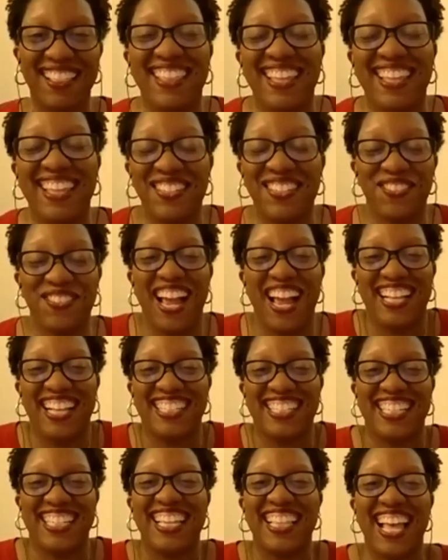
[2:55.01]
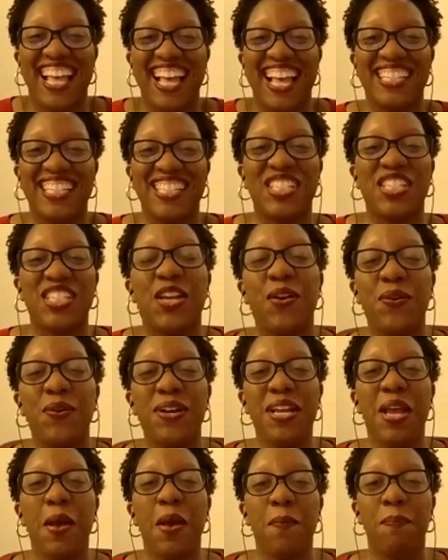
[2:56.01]
thanks for asking that. So
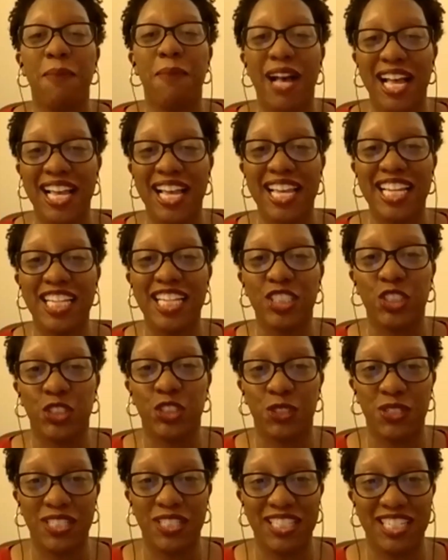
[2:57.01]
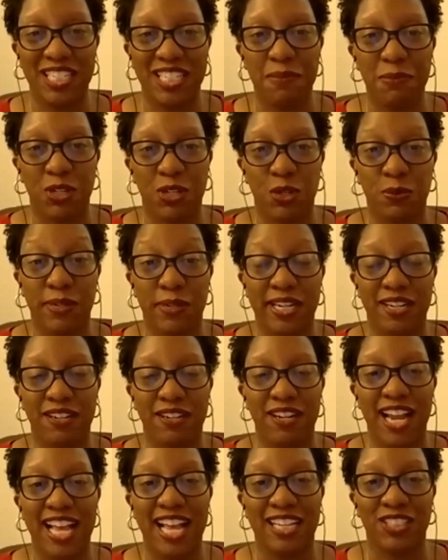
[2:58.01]
my journalism
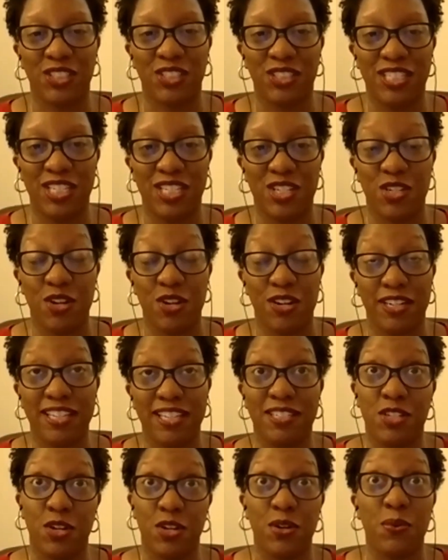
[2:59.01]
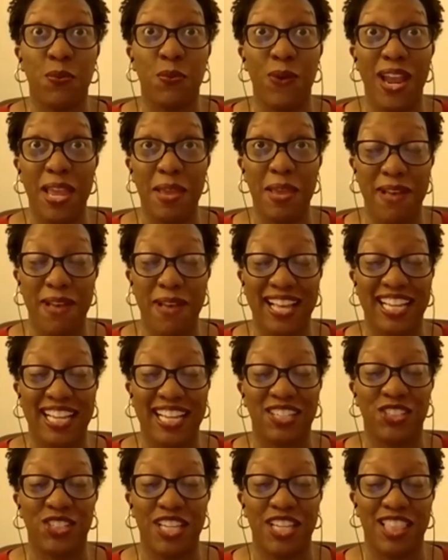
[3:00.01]
career it started way back
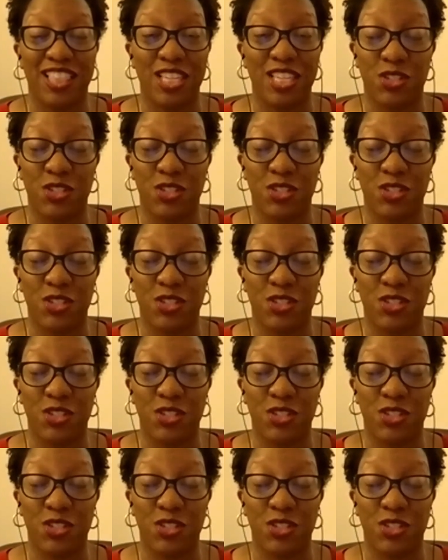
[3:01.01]
actually at the